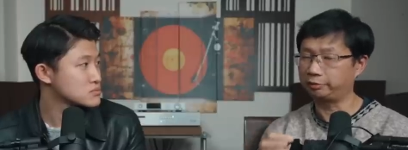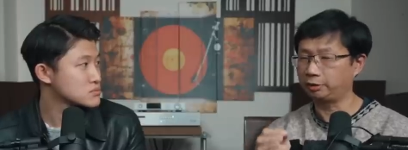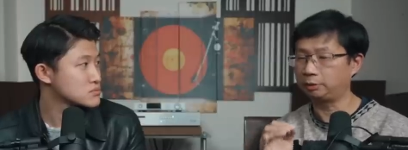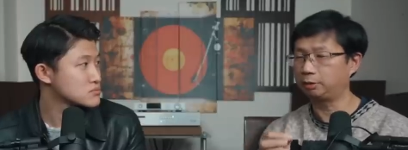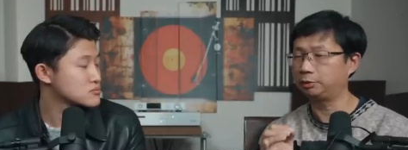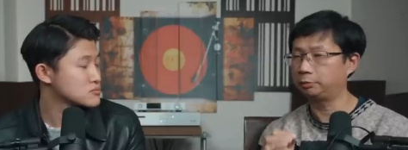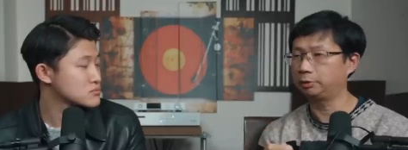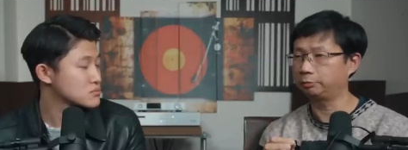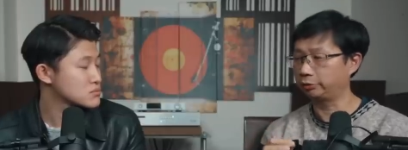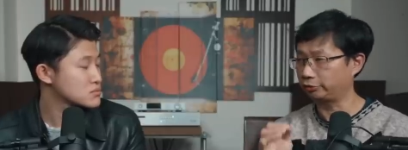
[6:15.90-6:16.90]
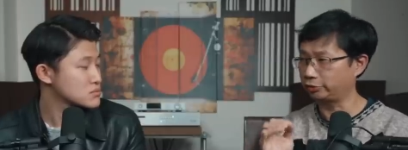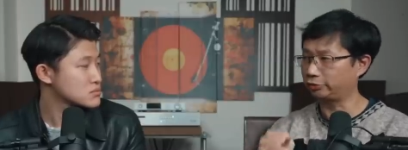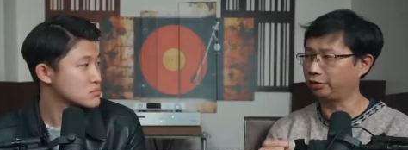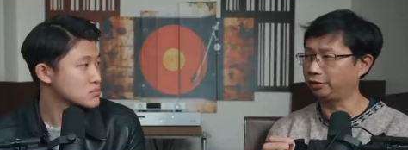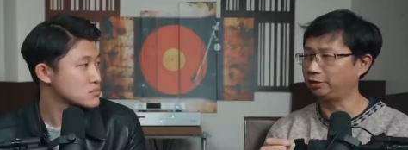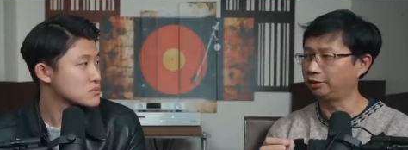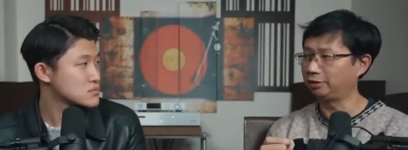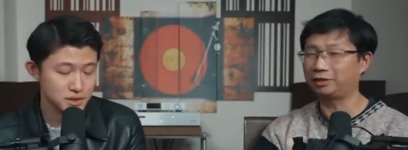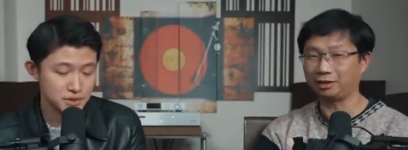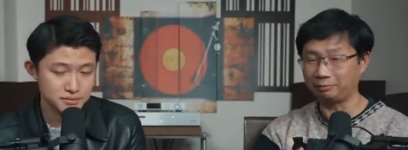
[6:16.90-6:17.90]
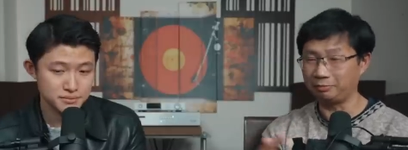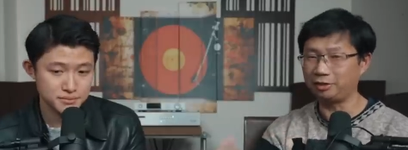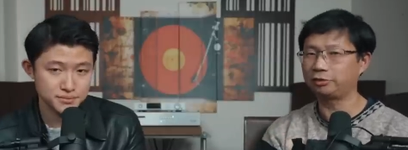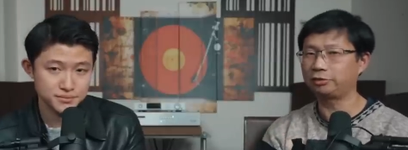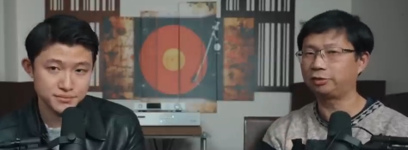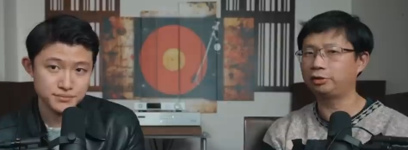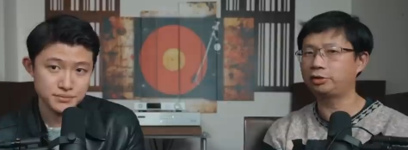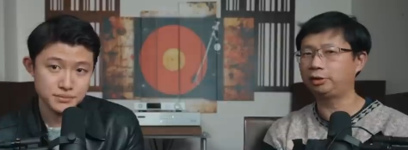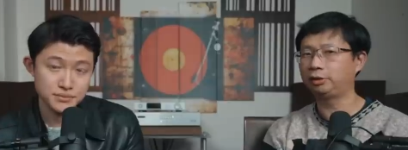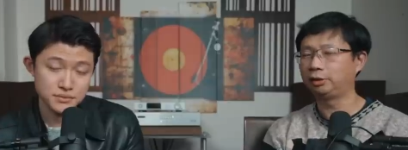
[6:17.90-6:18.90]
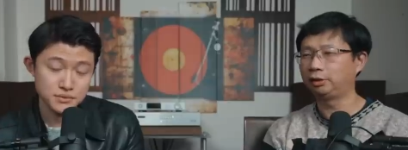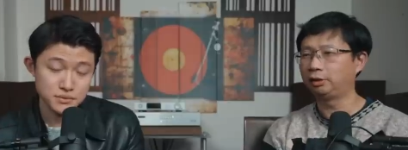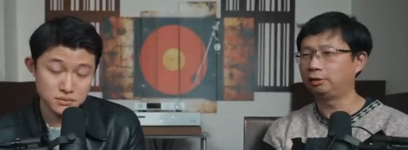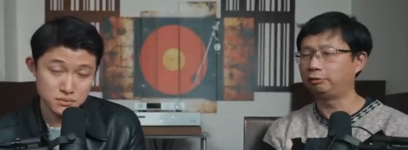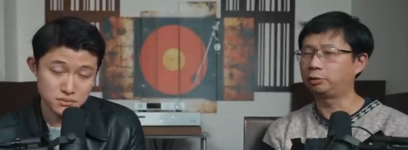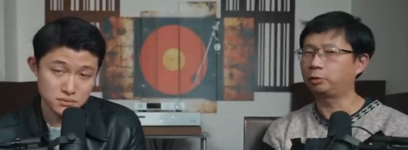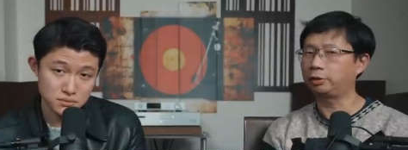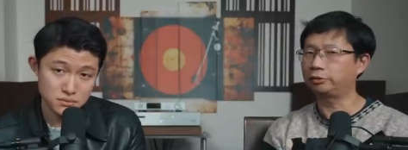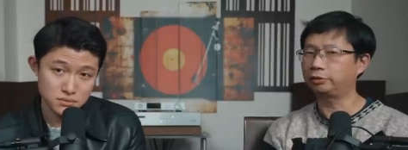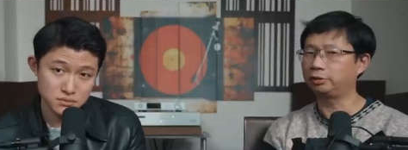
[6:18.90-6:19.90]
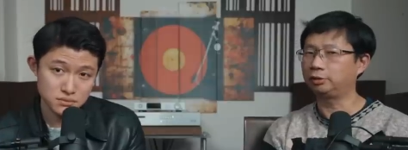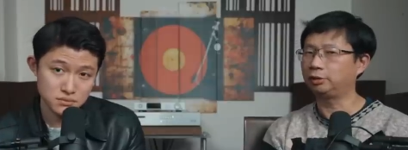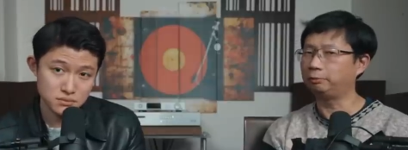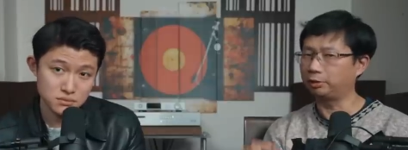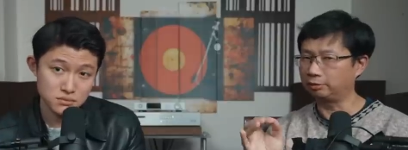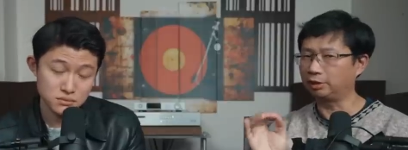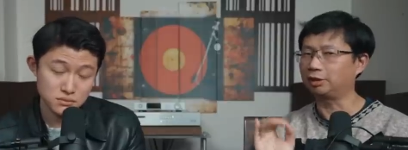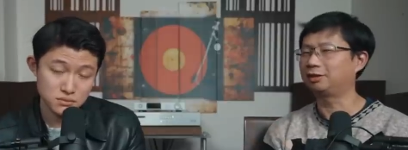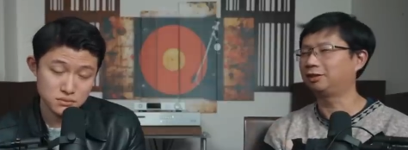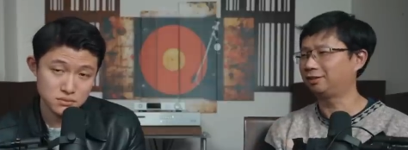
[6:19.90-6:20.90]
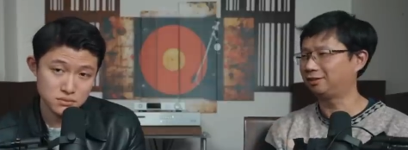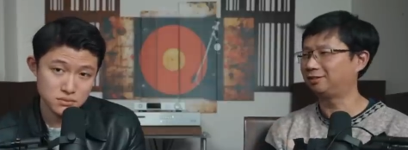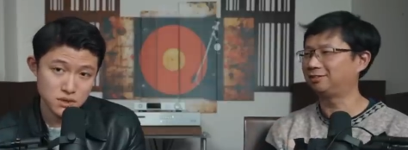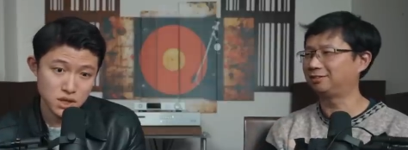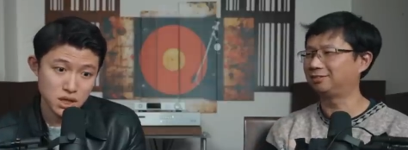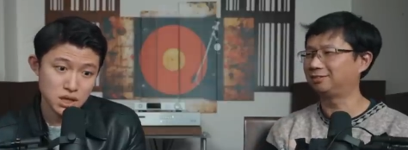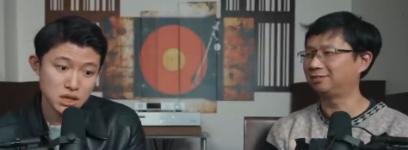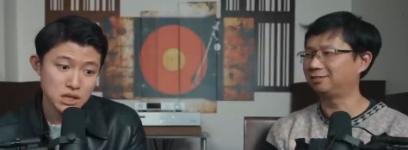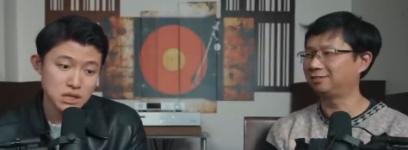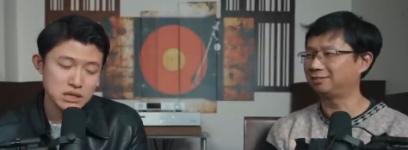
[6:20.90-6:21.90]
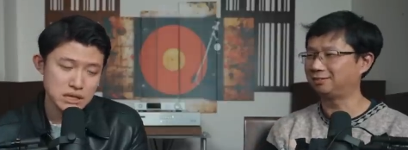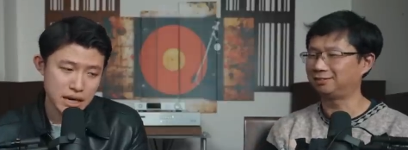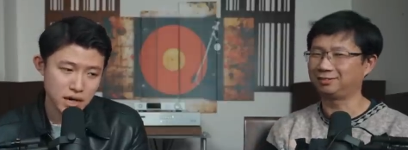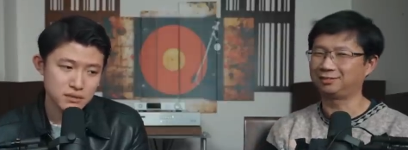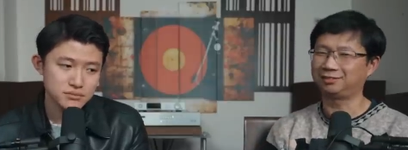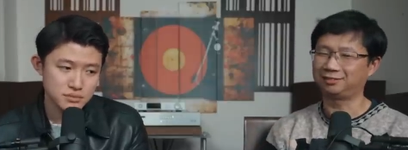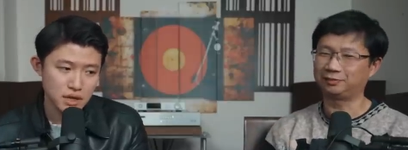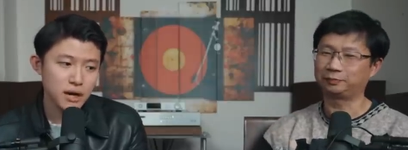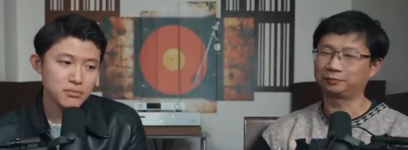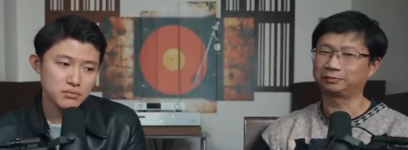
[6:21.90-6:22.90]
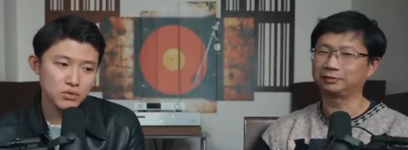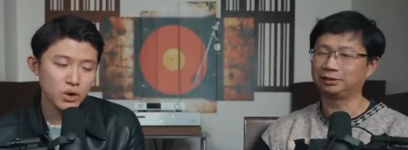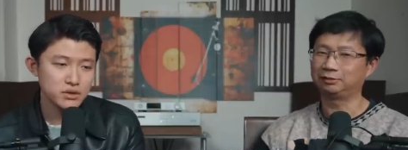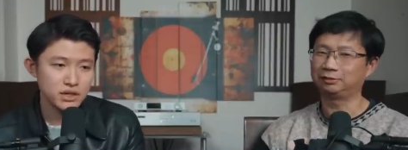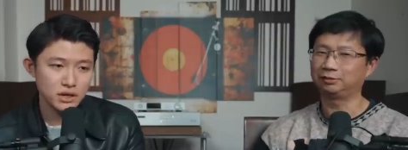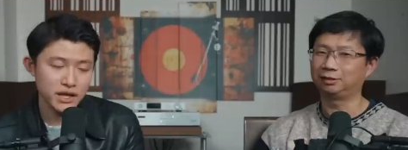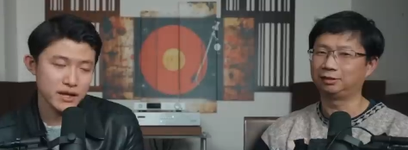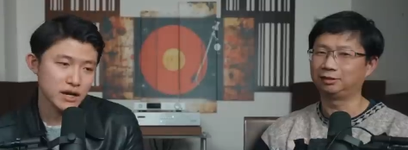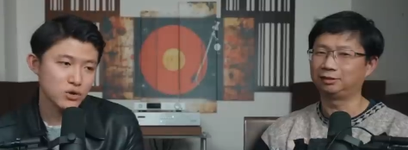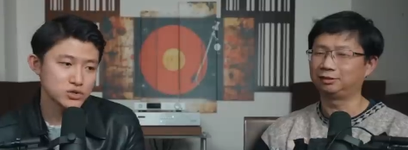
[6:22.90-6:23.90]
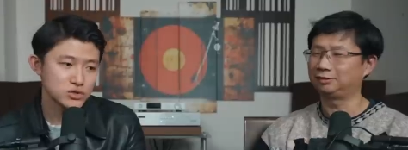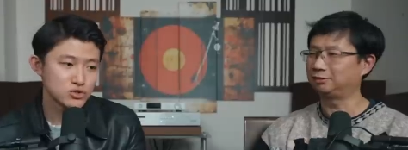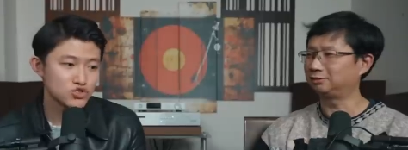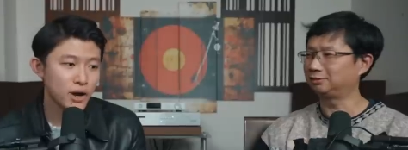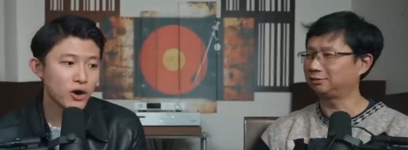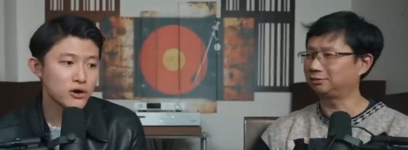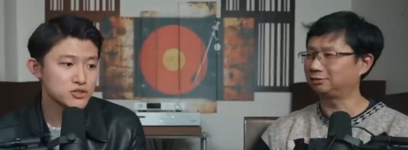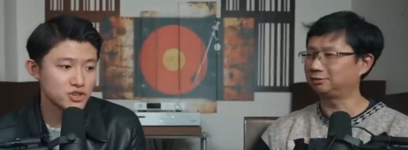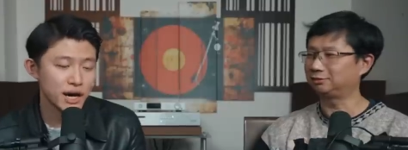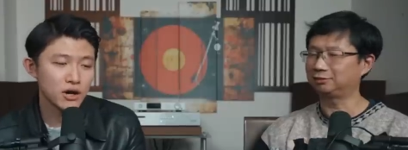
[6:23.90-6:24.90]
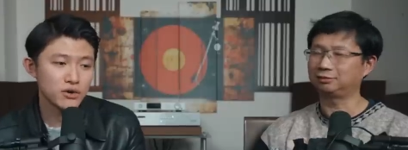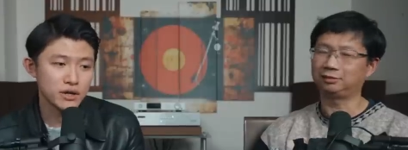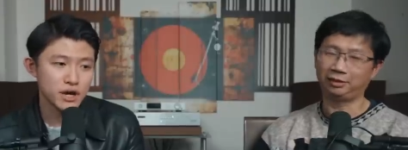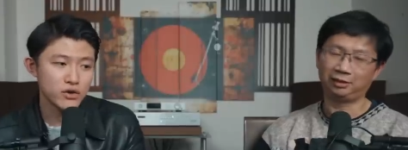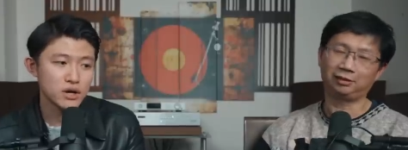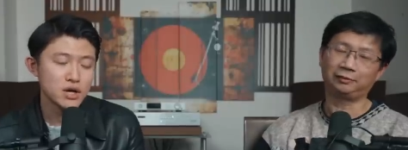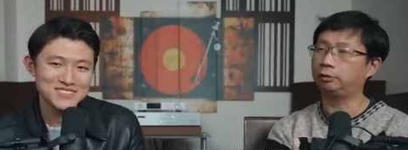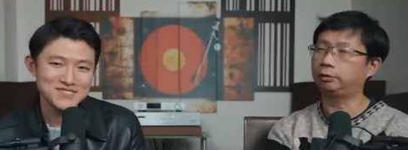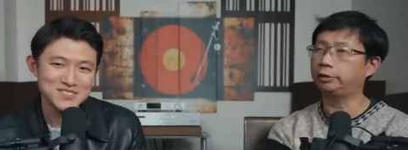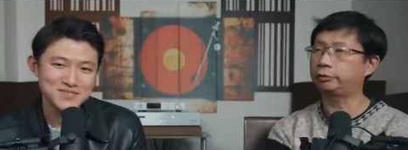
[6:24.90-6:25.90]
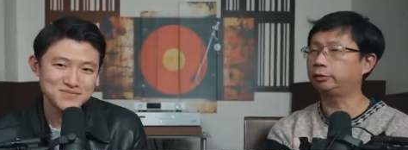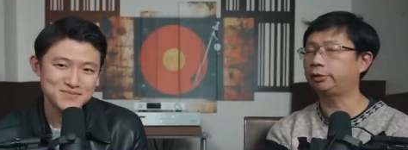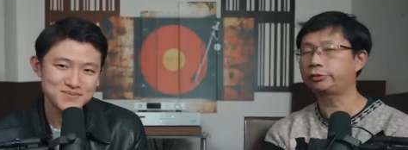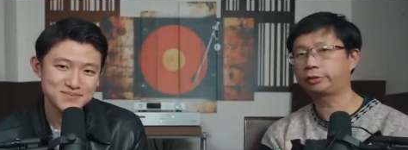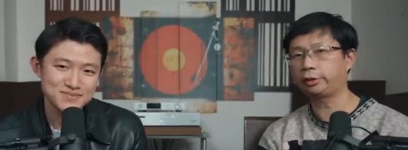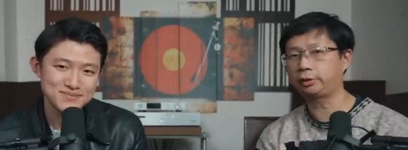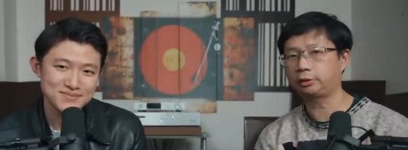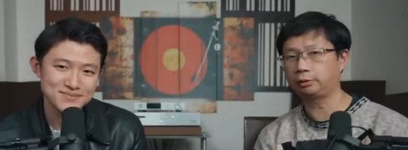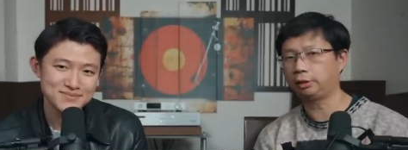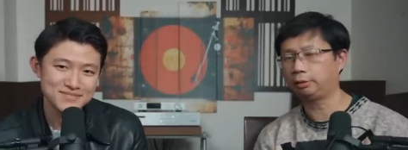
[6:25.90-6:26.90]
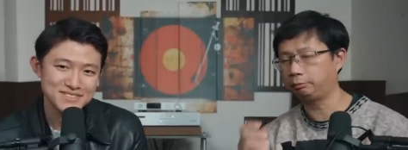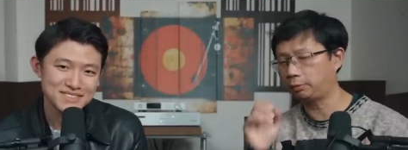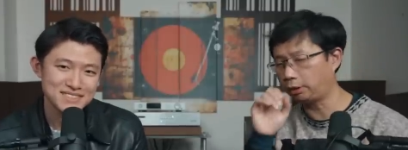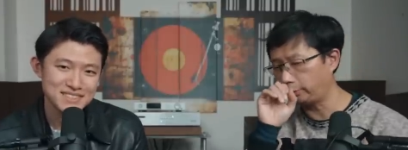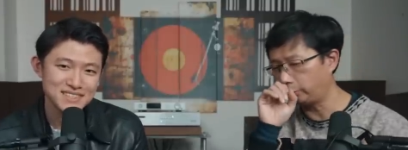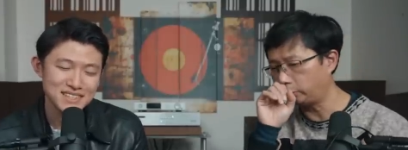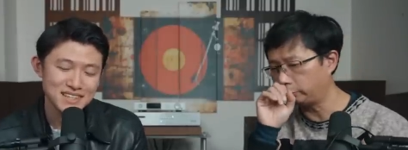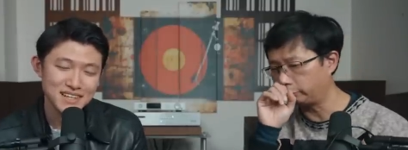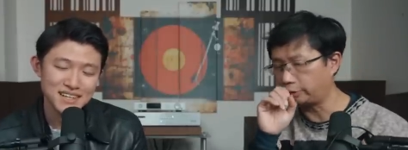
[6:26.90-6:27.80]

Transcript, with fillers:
Speaker 1: very popular what i'm going to just say yeah. to get amazing synergy requires a bit of luck
Speaker 2: yeah yeah well th again that goes to trial trial
Speaker 1: and yeah. error okay so let's take uh, my own